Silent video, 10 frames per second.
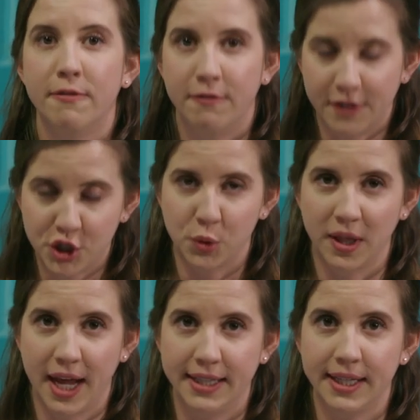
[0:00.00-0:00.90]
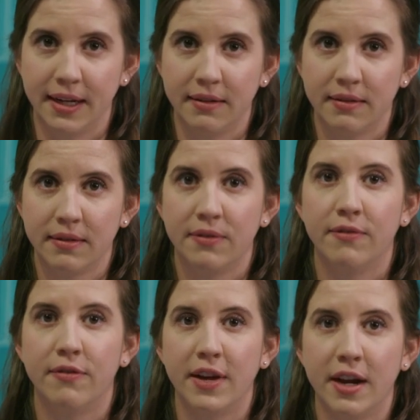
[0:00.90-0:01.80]
Visualizing.
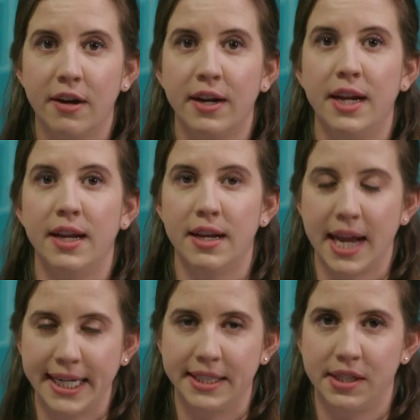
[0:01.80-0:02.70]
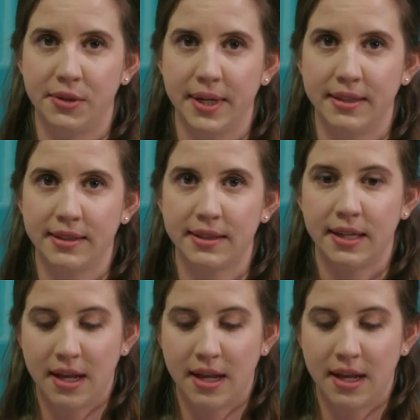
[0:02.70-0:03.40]
Very nice, students.